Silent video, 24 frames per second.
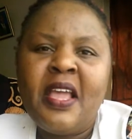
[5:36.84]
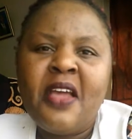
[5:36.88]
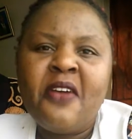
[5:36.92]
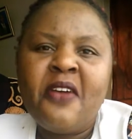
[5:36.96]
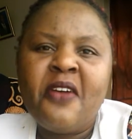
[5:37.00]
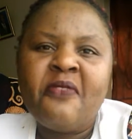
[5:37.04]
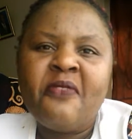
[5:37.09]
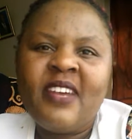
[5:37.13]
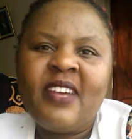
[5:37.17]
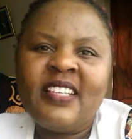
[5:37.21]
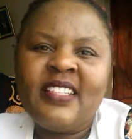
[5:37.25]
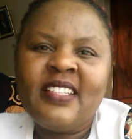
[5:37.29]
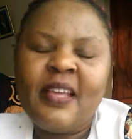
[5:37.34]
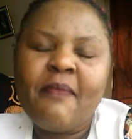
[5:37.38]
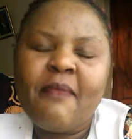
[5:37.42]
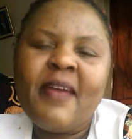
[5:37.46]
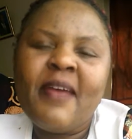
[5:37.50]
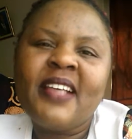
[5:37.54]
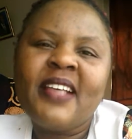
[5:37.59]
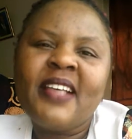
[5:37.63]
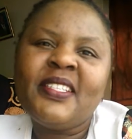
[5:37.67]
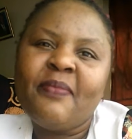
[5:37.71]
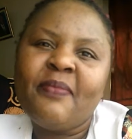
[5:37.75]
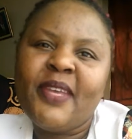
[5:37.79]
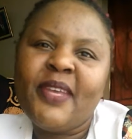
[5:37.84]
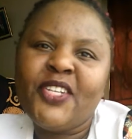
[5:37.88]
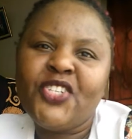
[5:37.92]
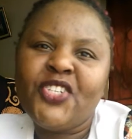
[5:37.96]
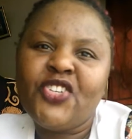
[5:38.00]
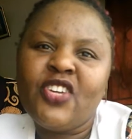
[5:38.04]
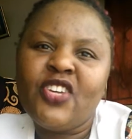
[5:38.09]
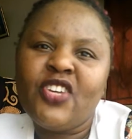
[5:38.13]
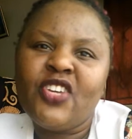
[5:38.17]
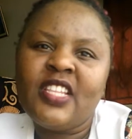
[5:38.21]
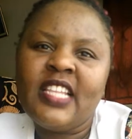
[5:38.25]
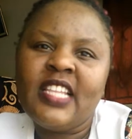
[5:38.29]
First, I must
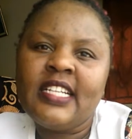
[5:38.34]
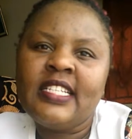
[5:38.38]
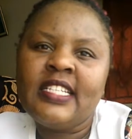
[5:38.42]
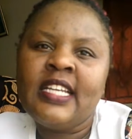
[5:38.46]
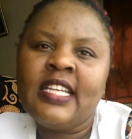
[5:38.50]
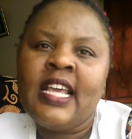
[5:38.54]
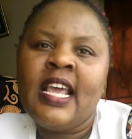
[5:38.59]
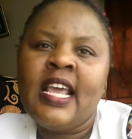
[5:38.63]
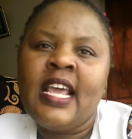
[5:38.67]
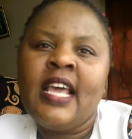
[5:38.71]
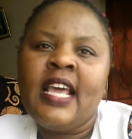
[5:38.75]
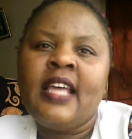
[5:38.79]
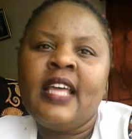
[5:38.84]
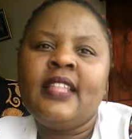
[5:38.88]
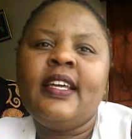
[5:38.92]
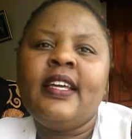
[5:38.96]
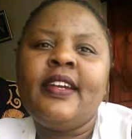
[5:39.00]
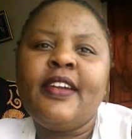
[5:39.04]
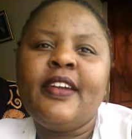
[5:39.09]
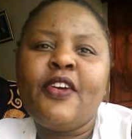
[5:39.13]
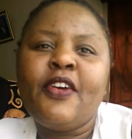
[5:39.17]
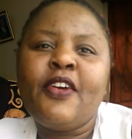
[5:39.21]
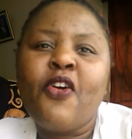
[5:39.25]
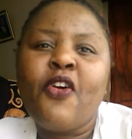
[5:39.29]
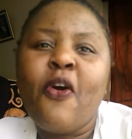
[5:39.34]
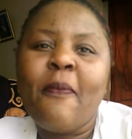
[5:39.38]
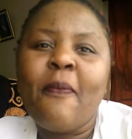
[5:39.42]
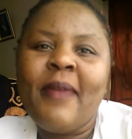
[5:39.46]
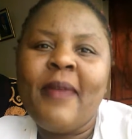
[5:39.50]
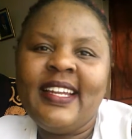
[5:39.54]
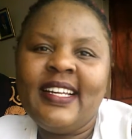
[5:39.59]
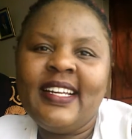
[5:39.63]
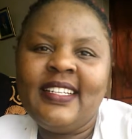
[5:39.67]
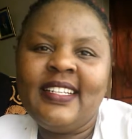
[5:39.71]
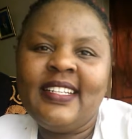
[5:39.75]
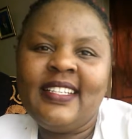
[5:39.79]
mention that the
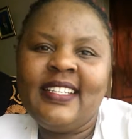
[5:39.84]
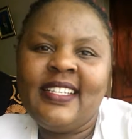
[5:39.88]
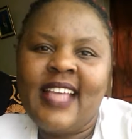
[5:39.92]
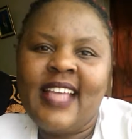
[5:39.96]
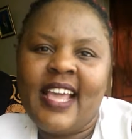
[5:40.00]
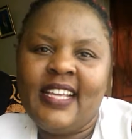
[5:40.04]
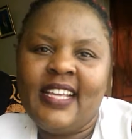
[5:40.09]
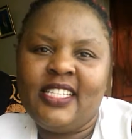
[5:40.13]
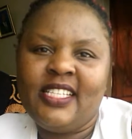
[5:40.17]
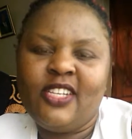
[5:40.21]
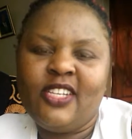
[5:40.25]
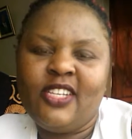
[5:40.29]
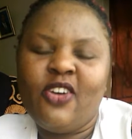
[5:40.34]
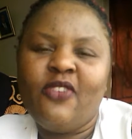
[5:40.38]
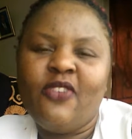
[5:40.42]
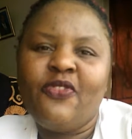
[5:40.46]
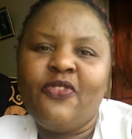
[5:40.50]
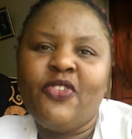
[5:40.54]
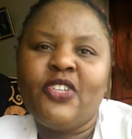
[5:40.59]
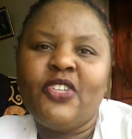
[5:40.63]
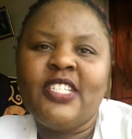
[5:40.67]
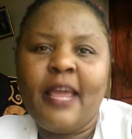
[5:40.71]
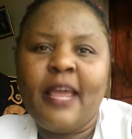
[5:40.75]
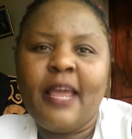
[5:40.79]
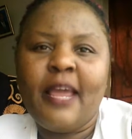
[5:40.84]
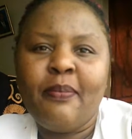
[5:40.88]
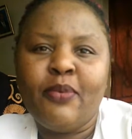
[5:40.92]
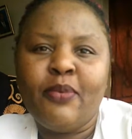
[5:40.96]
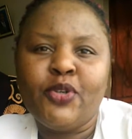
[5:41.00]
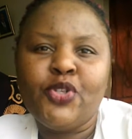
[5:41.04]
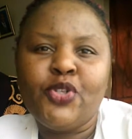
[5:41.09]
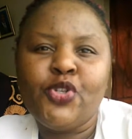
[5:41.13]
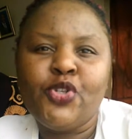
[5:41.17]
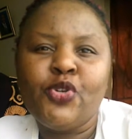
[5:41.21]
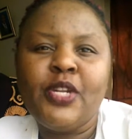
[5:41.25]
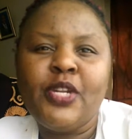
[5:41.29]
recommended size of your
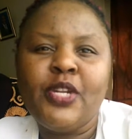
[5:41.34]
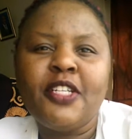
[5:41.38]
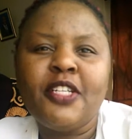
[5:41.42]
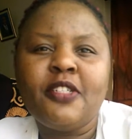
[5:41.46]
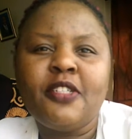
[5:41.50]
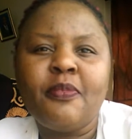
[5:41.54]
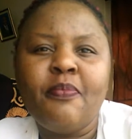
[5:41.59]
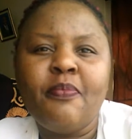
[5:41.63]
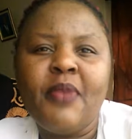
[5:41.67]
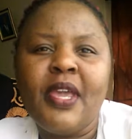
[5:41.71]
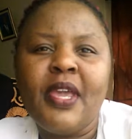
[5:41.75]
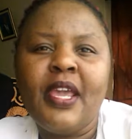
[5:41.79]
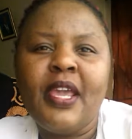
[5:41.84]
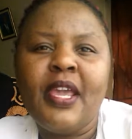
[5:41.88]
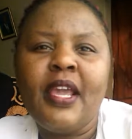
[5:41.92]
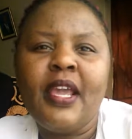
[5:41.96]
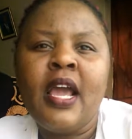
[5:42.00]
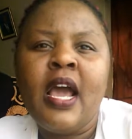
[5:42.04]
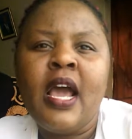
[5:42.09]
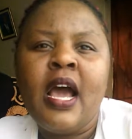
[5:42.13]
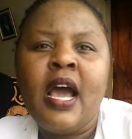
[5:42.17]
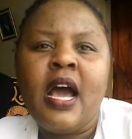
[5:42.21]
typo shouldn't be